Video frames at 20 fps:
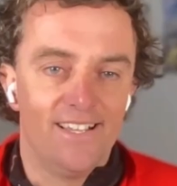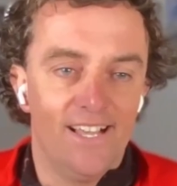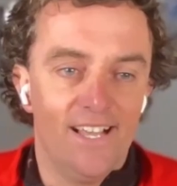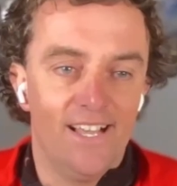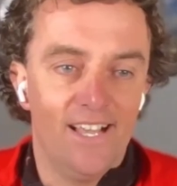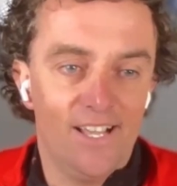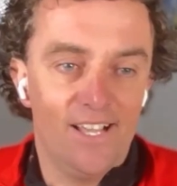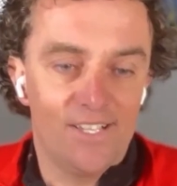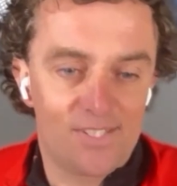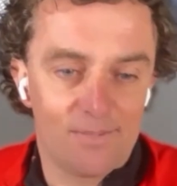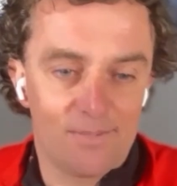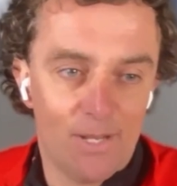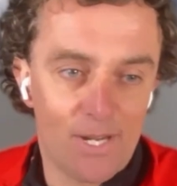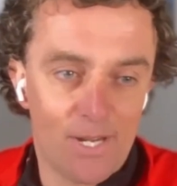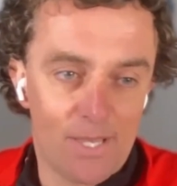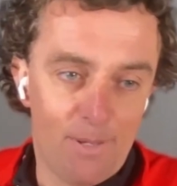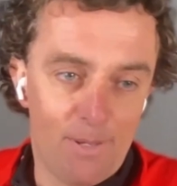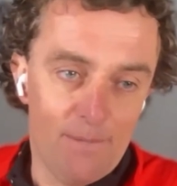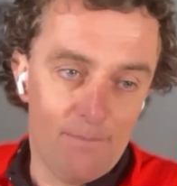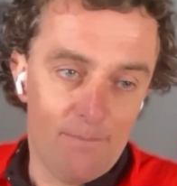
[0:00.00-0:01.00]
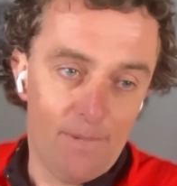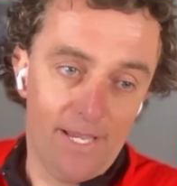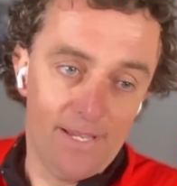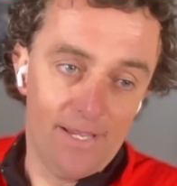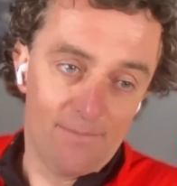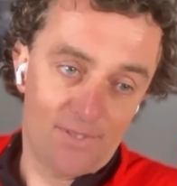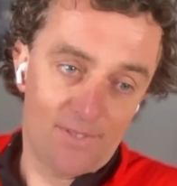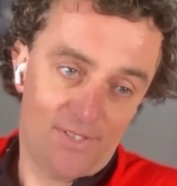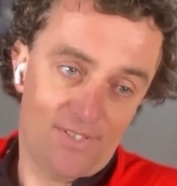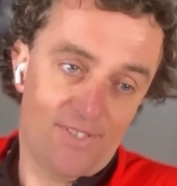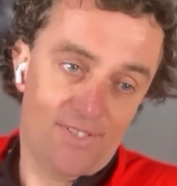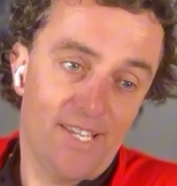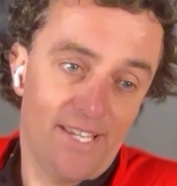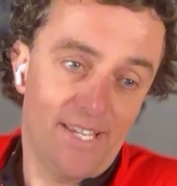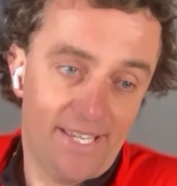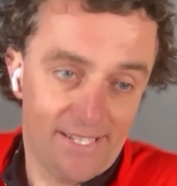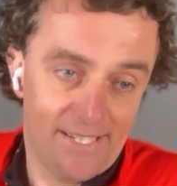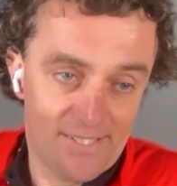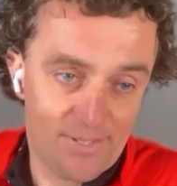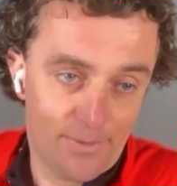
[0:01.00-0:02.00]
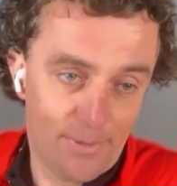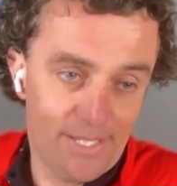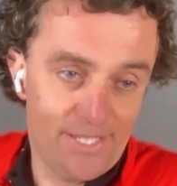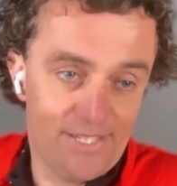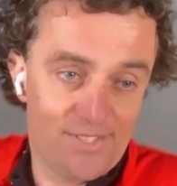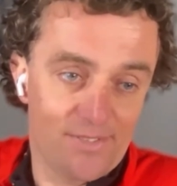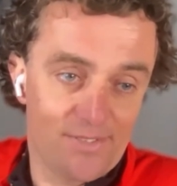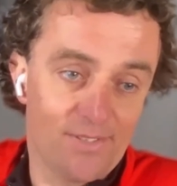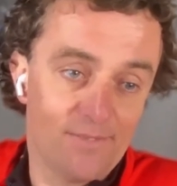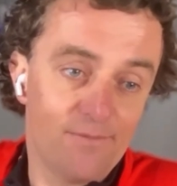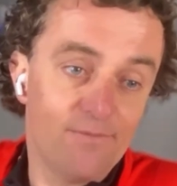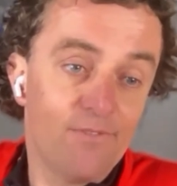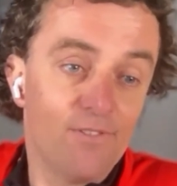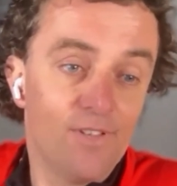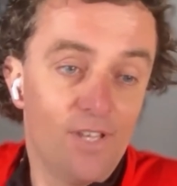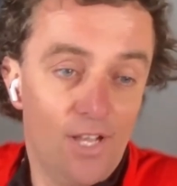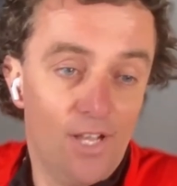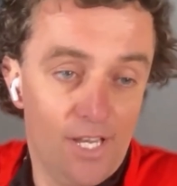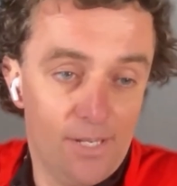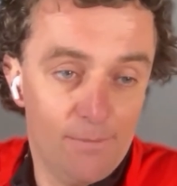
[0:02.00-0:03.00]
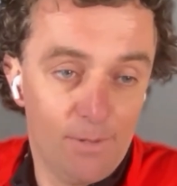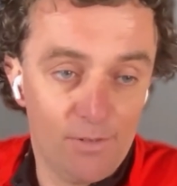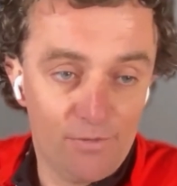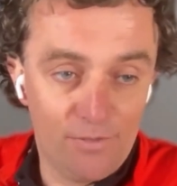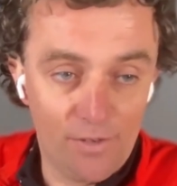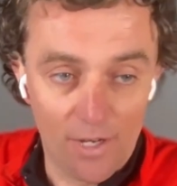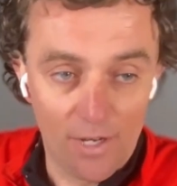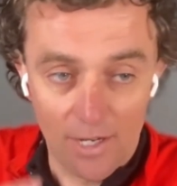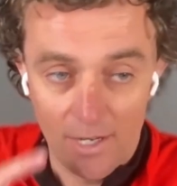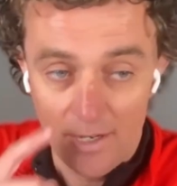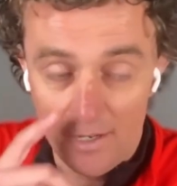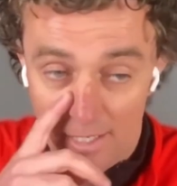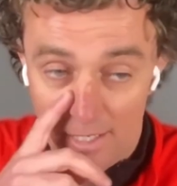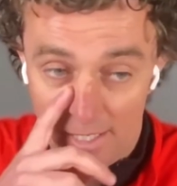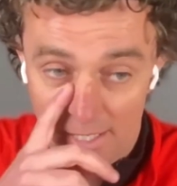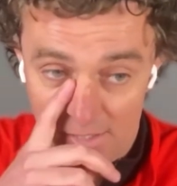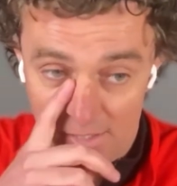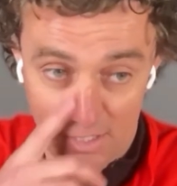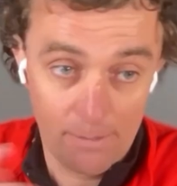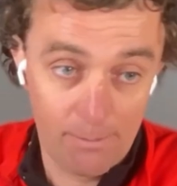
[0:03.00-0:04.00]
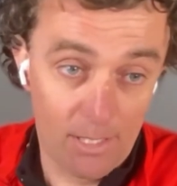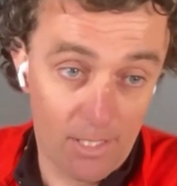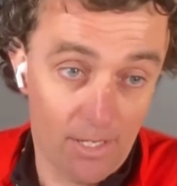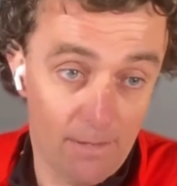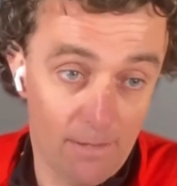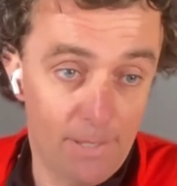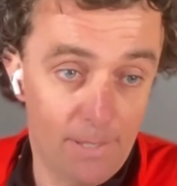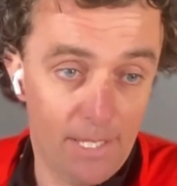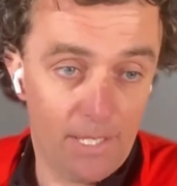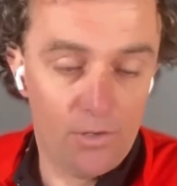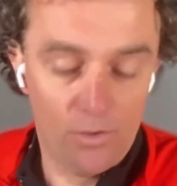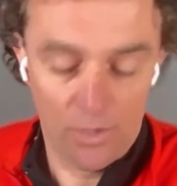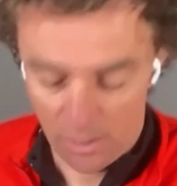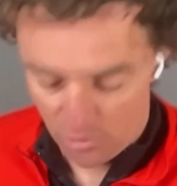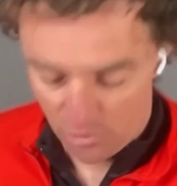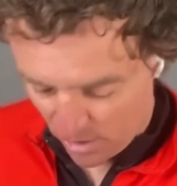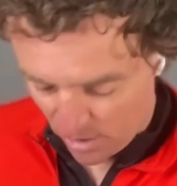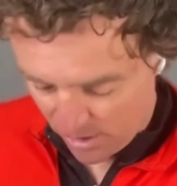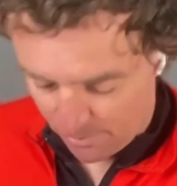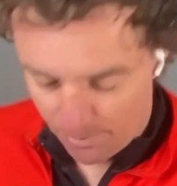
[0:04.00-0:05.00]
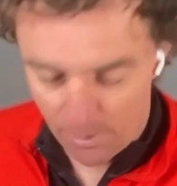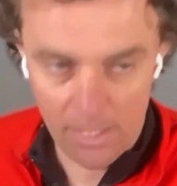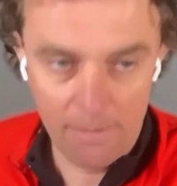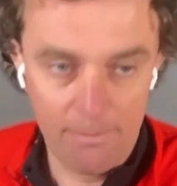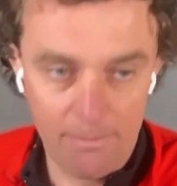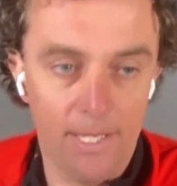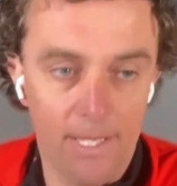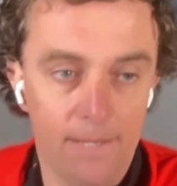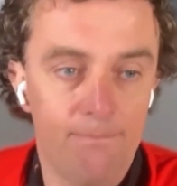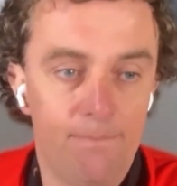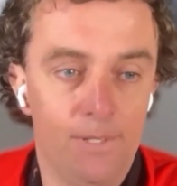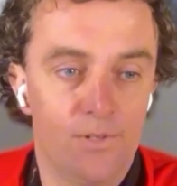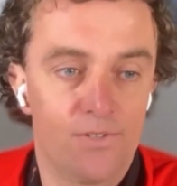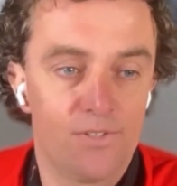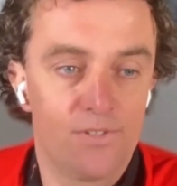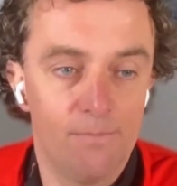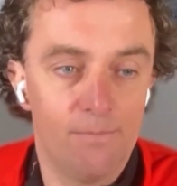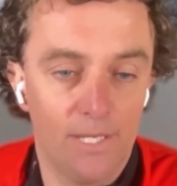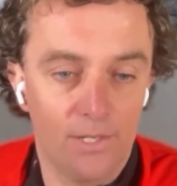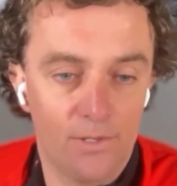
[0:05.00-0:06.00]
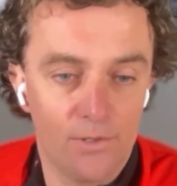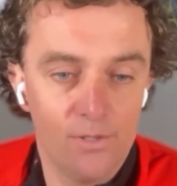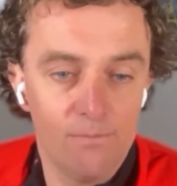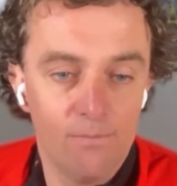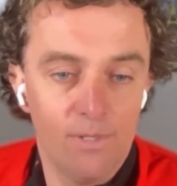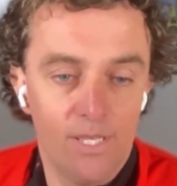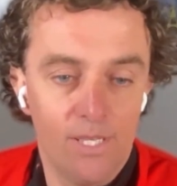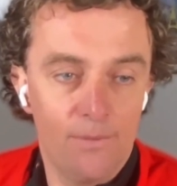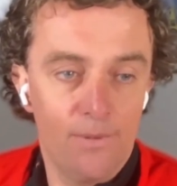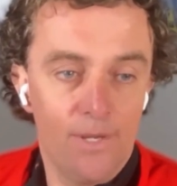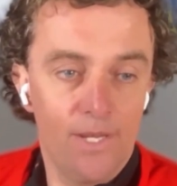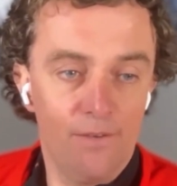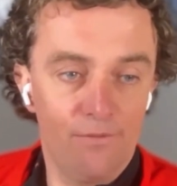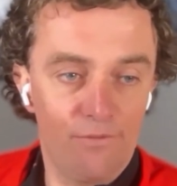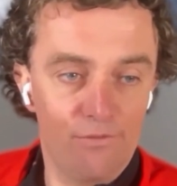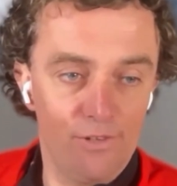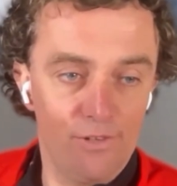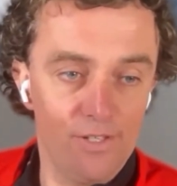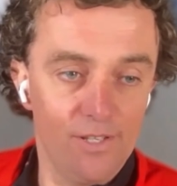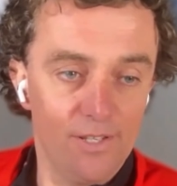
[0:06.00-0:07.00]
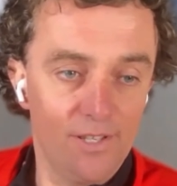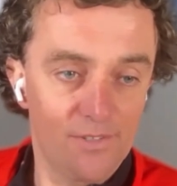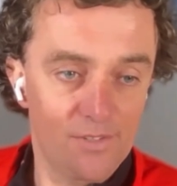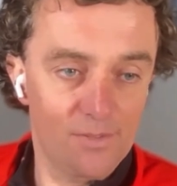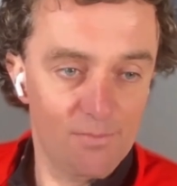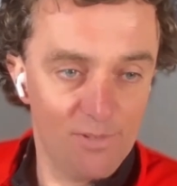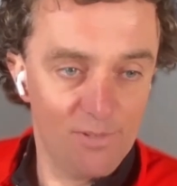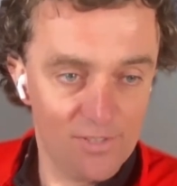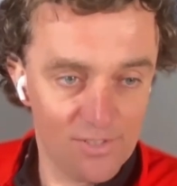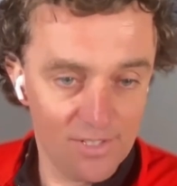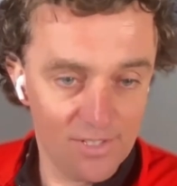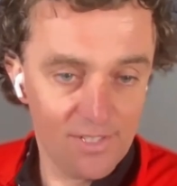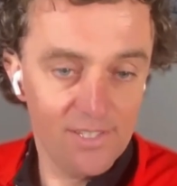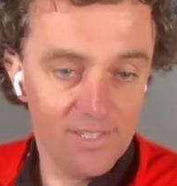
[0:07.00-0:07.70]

It's a money pit, mate. I'm just taking 20s and lighting them on fire. I guess I could be lighting Bitcoin. I tried to buy the builders in Bitcoin, but they weren't up for it, unsurprisingly.